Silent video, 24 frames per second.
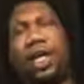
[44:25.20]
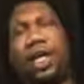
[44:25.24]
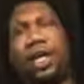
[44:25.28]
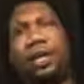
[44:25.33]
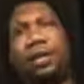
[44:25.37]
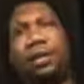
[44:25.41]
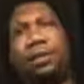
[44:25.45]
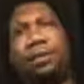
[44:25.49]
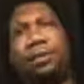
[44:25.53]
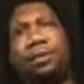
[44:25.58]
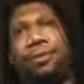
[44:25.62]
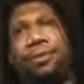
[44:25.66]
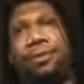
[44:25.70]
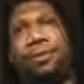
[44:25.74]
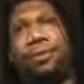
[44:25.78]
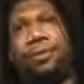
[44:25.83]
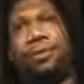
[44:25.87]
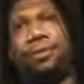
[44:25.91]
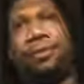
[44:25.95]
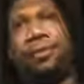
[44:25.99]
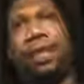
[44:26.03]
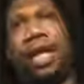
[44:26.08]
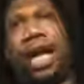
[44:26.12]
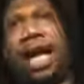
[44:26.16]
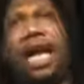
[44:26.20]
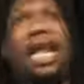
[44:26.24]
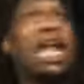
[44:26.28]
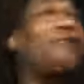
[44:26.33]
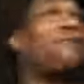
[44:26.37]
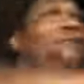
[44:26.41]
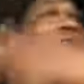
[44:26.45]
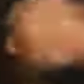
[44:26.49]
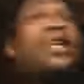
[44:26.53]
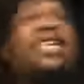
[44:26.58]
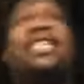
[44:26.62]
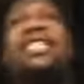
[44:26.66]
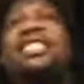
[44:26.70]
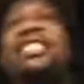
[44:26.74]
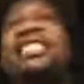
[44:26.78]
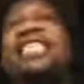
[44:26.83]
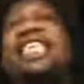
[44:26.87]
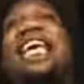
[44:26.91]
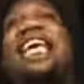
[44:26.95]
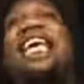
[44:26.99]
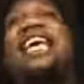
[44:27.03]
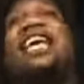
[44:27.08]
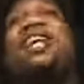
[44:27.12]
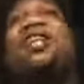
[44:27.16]
it. And every
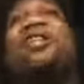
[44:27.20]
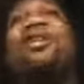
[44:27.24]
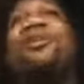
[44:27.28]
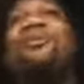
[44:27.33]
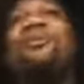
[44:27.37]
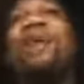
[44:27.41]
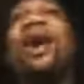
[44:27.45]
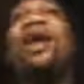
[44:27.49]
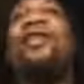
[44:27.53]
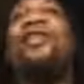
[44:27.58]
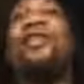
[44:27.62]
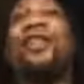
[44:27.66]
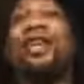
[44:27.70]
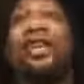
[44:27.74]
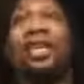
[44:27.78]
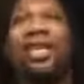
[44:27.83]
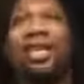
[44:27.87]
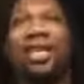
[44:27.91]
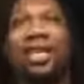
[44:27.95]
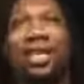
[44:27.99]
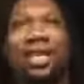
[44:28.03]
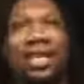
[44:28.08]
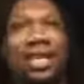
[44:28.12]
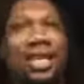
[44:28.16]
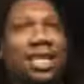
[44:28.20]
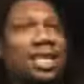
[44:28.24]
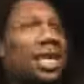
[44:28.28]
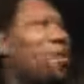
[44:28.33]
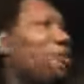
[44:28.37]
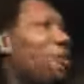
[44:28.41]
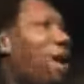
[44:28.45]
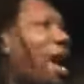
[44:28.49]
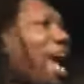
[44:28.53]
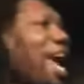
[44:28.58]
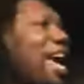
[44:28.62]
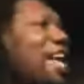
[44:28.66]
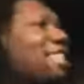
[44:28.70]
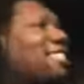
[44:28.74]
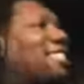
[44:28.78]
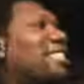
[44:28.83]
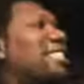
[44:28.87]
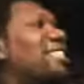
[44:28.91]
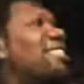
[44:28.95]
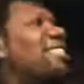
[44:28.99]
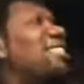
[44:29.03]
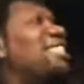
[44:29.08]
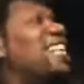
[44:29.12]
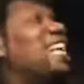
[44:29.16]
single mother that
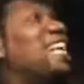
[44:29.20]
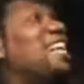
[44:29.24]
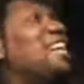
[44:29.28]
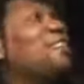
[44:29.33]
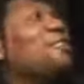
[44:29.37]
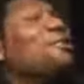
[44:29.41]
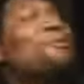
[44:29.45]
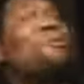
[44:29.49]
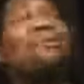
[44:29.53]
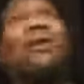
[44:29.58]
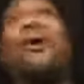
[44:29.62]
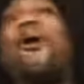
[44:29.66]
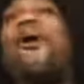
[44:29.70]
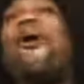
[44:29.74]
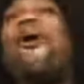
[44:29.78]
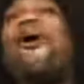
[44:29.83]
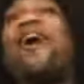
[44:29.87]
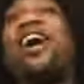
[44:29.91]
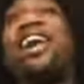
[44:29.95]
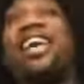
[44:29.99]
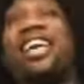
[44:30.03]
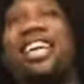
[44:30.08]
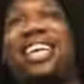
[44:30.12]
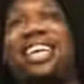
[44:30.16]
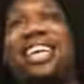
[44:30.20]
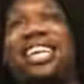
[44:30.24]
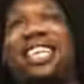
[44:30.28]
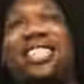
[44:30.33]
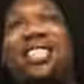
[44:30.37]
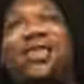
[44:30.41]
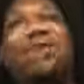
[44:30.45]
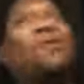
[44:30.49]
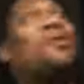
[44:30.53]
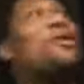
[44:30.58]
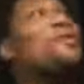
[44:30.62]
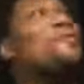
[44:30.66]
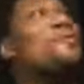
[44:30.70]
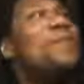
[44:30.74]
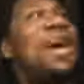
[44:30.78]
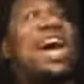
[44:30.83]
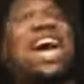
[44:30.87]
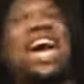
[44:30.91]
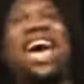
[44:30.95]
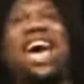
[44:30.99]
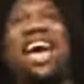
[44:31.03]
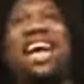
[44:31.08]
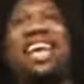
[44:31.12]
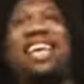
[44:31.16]
raised a single boy to a
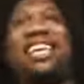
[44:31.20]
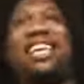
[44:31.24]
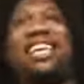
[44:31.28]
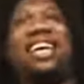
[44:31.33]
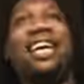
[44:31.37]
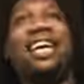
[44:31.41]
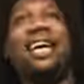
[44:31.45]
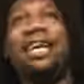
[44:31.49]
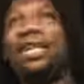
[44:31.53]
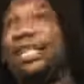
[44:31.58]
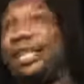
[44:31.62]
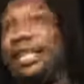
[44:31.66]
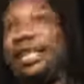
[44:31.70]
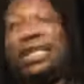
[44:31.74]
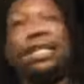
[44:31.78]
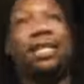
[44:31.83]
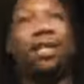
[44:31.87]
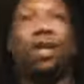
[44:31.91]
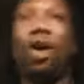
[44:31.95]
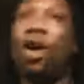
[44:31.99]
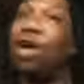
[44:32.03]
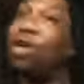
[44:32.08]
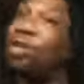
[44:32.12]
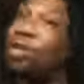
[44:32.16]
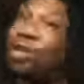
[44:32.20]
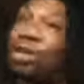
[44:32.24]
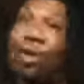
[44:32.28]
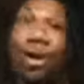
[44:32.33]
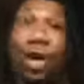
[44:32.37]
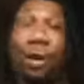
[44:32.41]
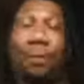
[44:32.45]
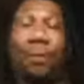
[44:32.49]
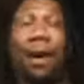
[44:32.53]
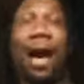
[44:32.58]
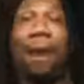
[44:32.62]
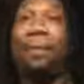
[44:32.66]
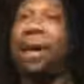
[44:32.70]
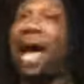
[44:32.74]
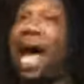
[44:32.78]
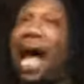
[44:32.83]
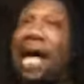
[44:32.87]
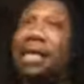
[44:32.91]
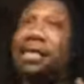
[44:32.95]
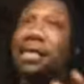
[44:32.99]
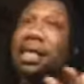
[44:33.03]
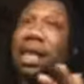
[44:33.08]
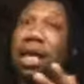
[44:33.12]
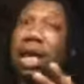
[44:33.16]
man. This is also hip hop.
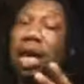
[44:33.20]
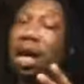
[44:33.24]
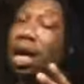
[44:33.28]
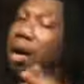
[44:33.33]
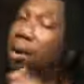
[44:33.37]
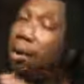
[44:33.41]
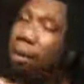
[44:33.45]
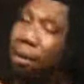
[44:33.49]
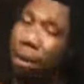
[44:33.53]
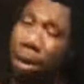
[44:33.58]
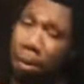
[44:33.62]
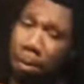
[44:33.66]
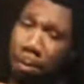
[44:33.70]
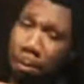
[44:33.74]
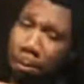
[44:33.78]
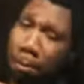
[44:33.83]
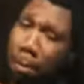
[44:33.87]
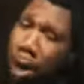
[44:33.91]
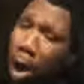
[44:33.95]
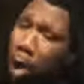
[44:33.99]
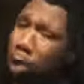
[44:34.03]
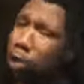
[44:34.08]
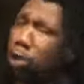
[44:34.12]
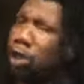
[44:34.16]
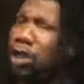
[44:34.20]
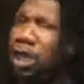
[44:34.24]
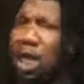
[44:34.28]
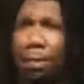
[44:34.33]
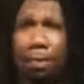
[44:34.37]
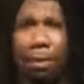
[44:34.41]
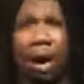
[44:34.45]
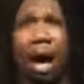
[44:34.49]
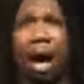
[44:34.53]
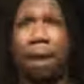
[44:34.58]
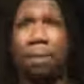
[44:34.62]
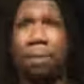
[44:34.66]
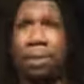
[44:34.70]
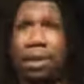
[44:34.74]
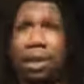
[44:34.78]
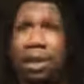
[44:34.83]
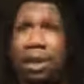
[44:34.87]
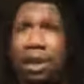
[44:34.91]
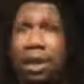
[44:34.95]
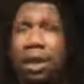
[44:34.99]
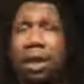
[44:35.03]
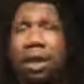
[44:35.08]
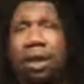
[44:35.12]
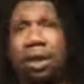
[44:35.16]
As most hip
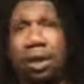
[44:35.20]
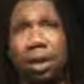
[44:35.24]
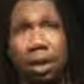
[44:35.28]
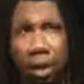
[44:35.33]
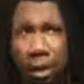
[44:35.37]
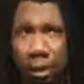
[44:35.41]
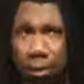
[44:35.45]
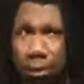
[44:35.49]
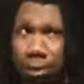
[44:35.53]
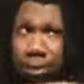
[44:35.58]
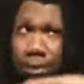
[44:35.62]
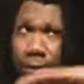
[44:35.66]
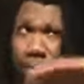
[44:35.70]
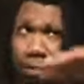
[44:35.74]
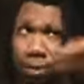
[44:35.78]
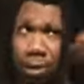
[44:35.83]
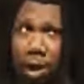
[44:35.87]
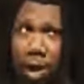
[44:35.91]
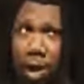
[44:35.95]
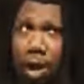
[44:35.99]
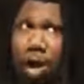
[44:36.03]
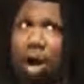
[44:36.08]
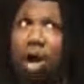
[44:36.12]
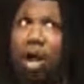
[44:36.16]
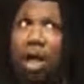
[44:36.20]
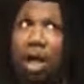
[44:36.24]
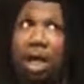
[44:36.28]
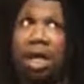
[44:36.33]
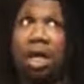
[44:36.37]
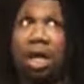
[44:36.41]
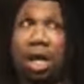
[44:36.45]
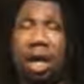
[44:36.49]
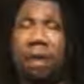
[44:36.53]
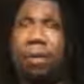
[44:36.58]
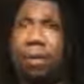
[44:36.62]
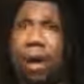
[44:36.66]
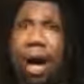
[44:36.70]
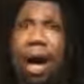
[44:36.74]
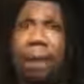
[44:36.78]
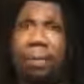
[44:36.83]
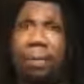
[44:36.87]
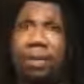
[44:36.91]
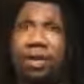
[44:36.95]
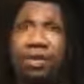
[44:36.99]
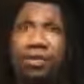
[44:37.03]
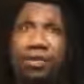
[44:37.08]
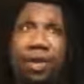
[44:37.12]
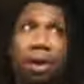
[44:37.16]
hoppers, the early hip
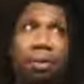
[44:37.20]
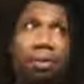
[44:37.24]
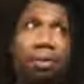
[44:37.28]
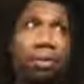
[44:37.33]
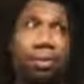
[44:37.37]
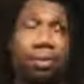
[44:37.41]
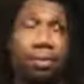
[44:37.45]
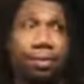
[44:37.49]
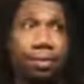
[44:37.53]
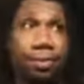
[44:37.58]
hoppers from